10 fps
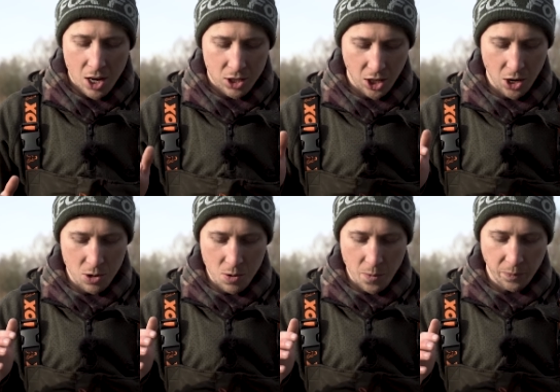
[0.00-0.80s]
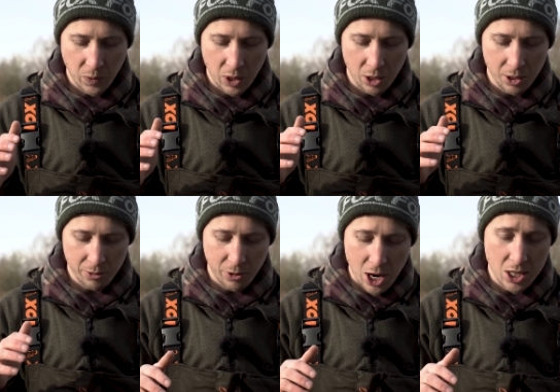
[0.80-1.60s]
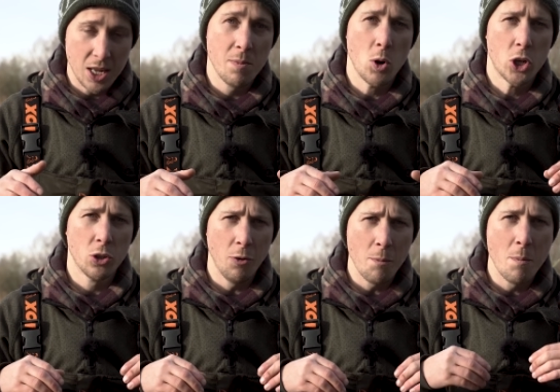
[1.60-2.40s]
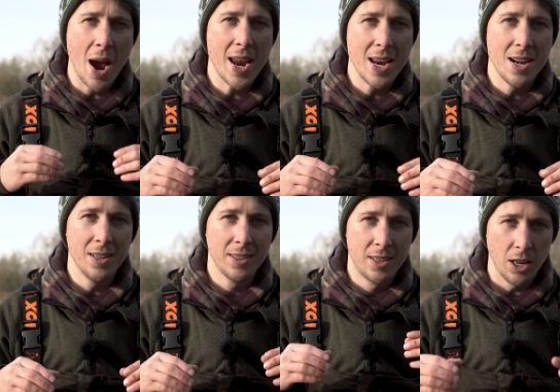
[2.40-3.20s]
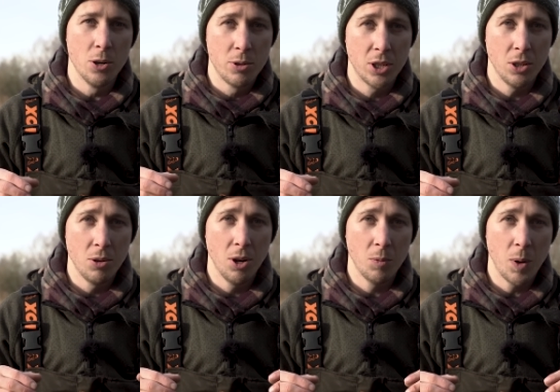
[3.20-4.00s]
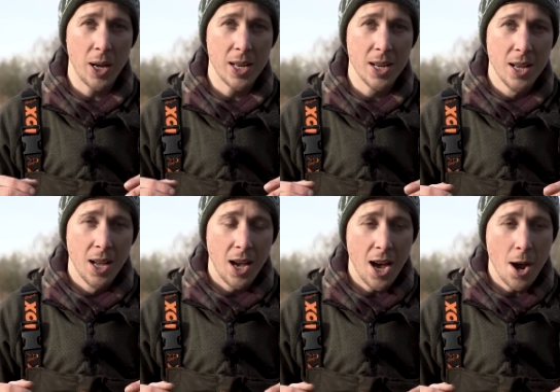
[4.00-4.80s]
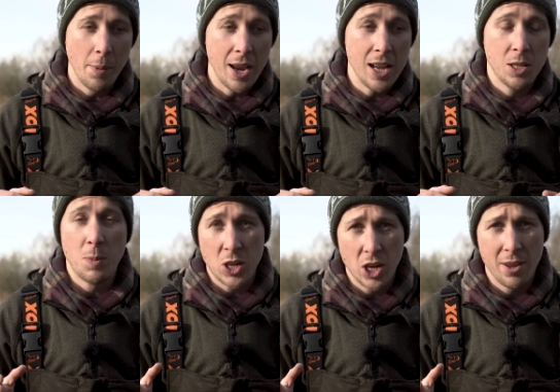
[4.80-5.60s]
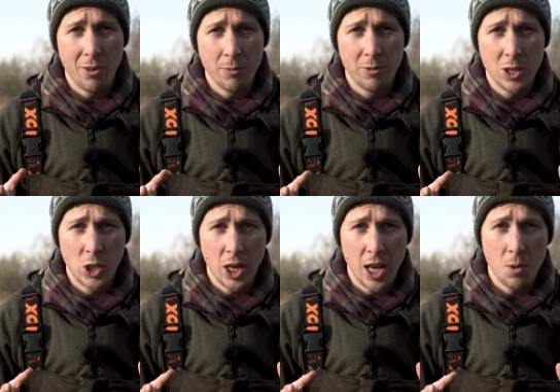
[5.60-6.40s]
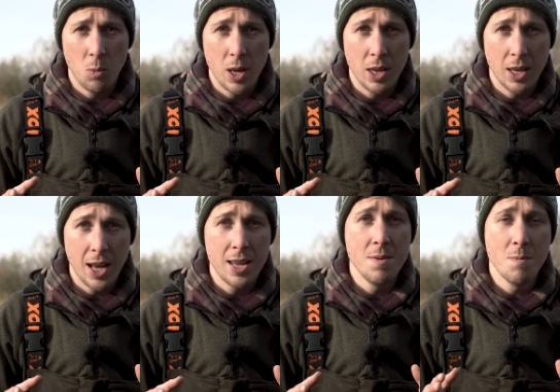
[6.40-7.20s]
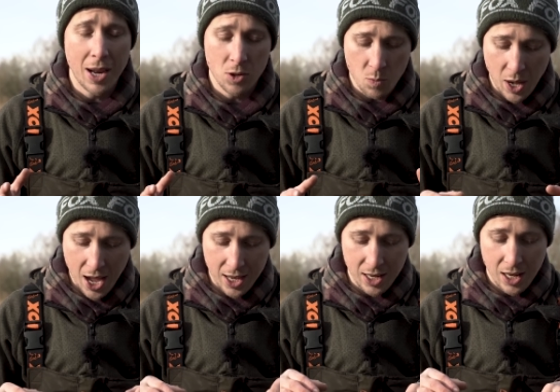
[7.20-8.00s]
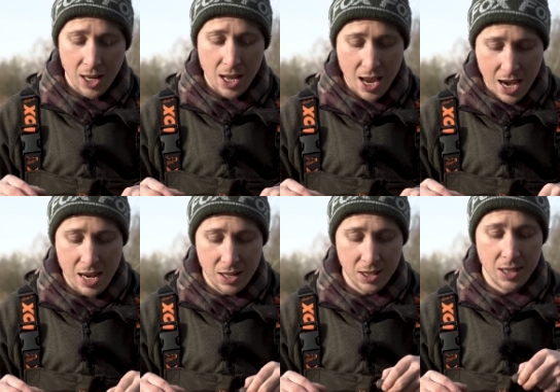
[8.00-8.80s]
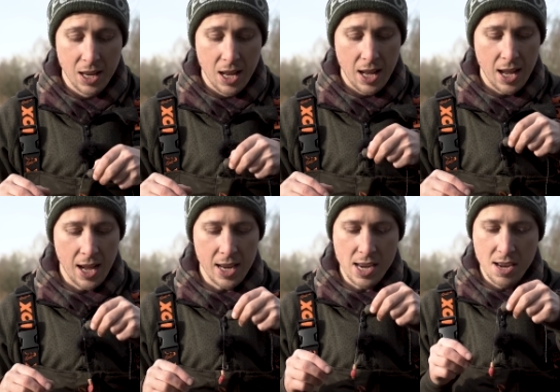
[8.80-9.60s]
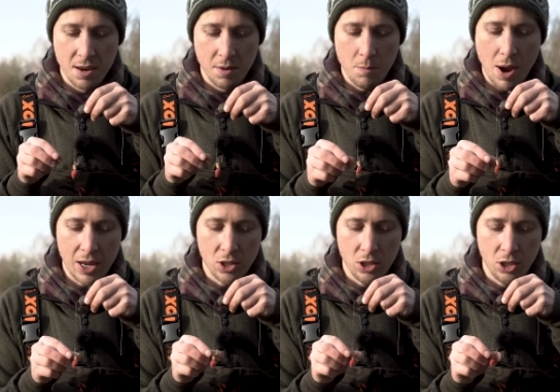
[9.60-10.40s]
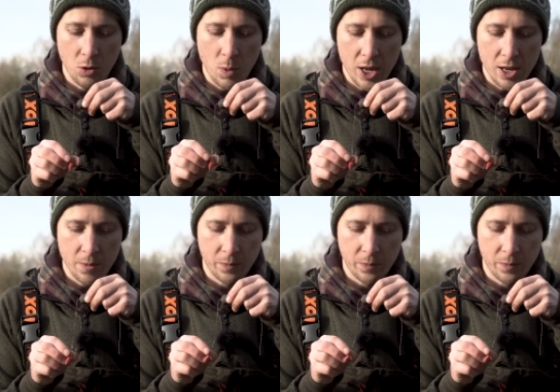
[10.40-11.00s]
So firstly, my sort of main go-to hook bait, especially if I'm fishing it with a maggot bag, is a maggot hook bait.